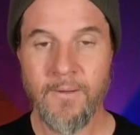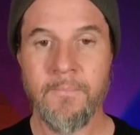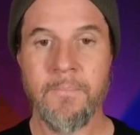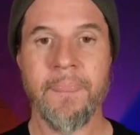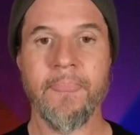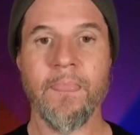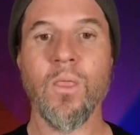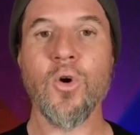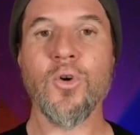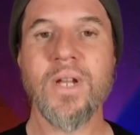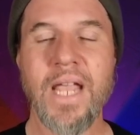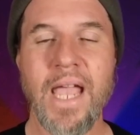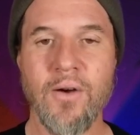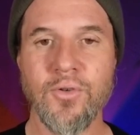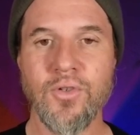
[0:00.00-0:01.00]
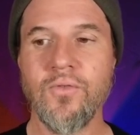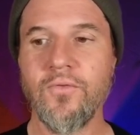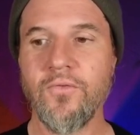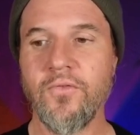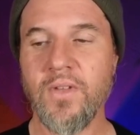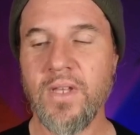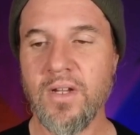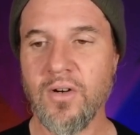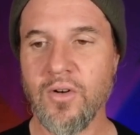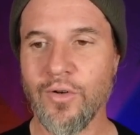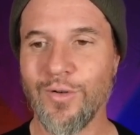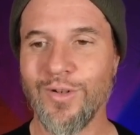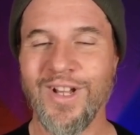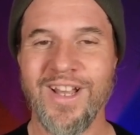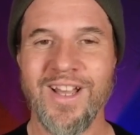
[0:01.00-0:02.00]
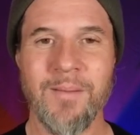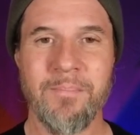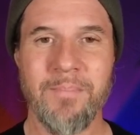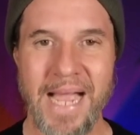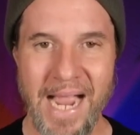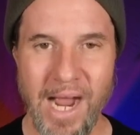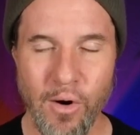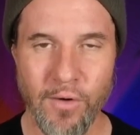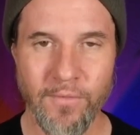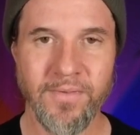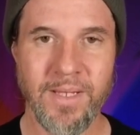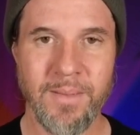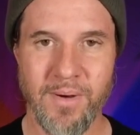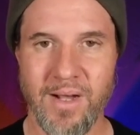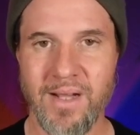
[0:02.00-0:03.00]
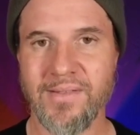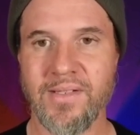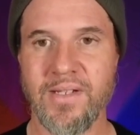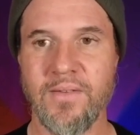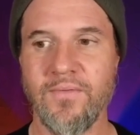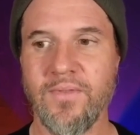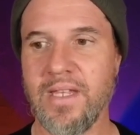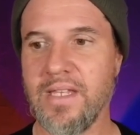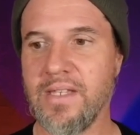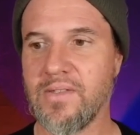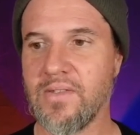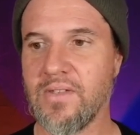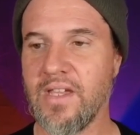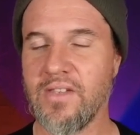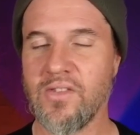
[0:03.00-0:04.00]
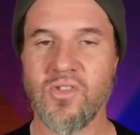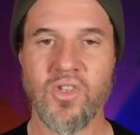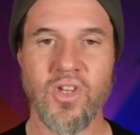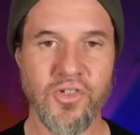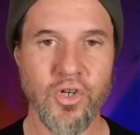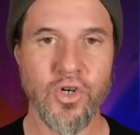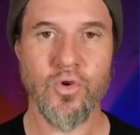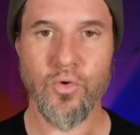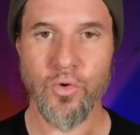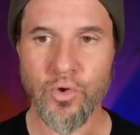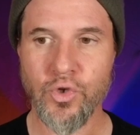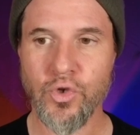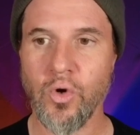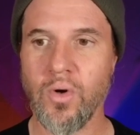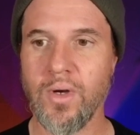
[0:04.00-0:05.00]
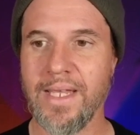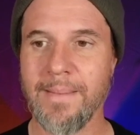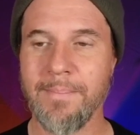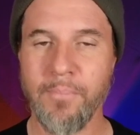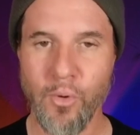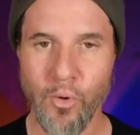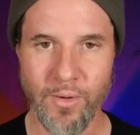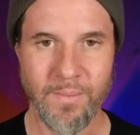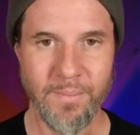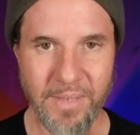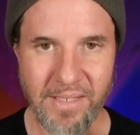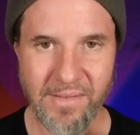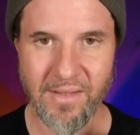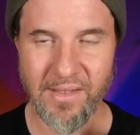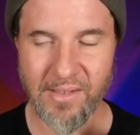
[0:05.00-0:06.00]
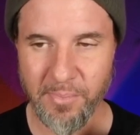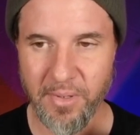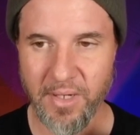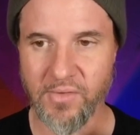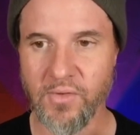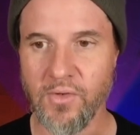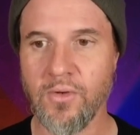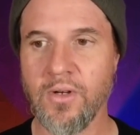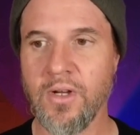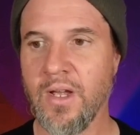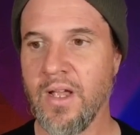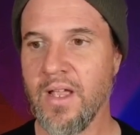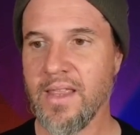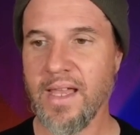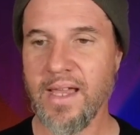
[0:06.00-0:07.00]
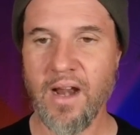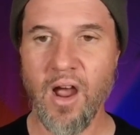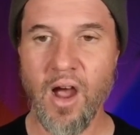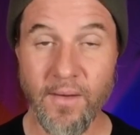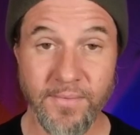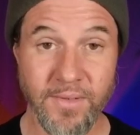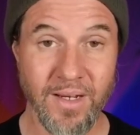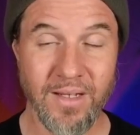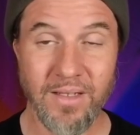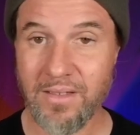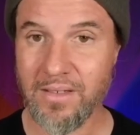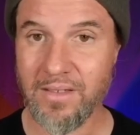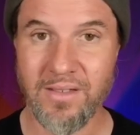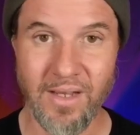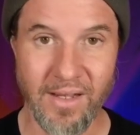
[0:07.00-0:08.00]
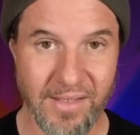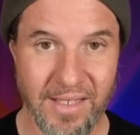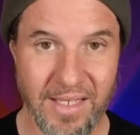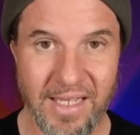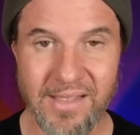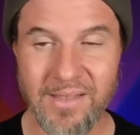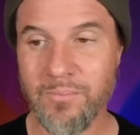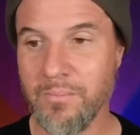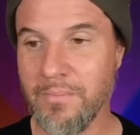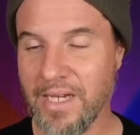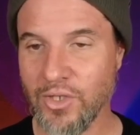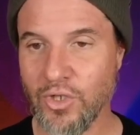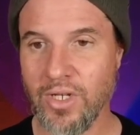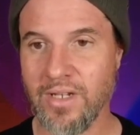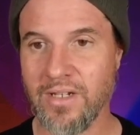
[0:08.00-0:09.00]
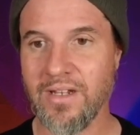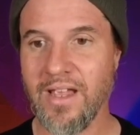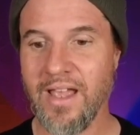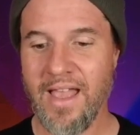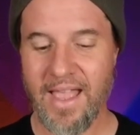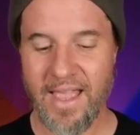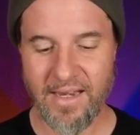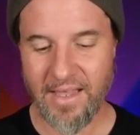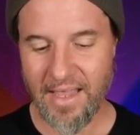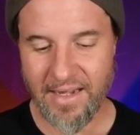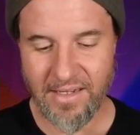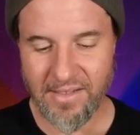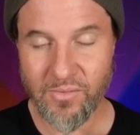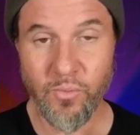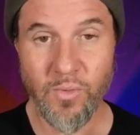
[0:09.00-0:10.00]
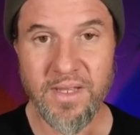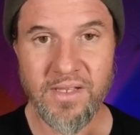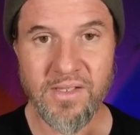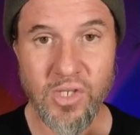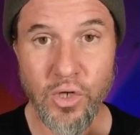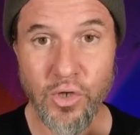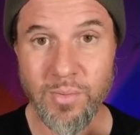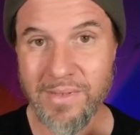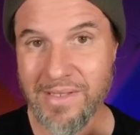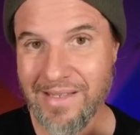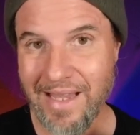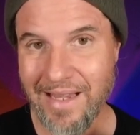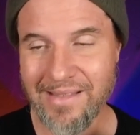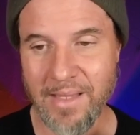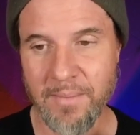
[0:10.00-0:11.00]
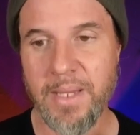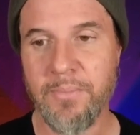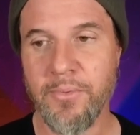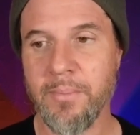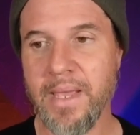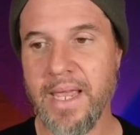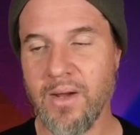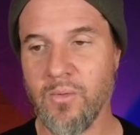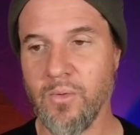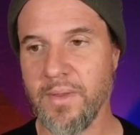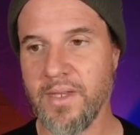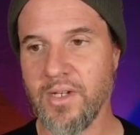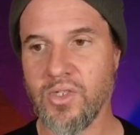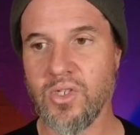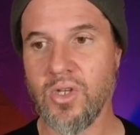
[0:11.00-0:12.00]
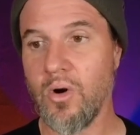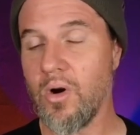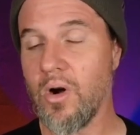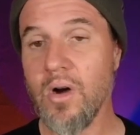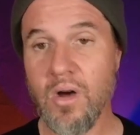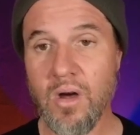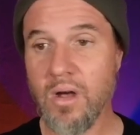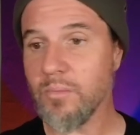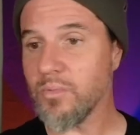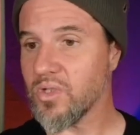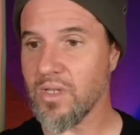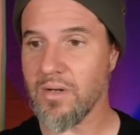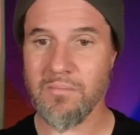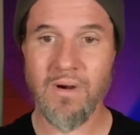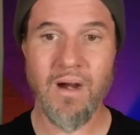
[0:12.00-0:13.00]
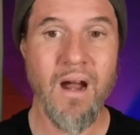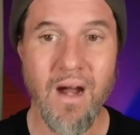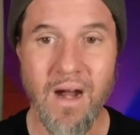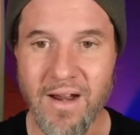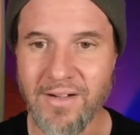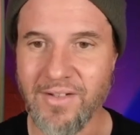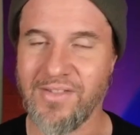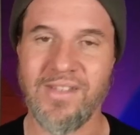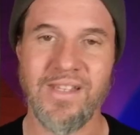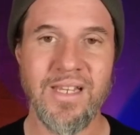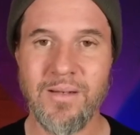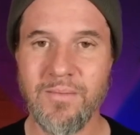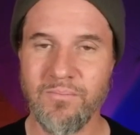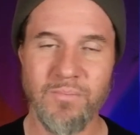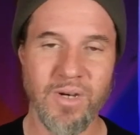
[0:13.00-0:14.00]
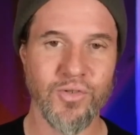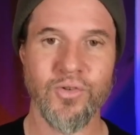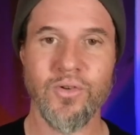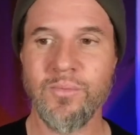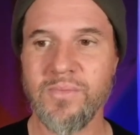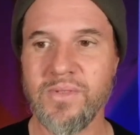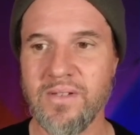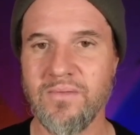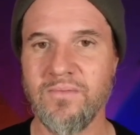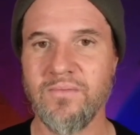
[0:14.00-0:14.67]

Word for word: learning how to feel powerfully positive is such a crucial important piece of this puzzle that often doesn't get mentioned and and it's one of these huge mistakes that people make where they just go oh i'm just gonna just eat mushrooms and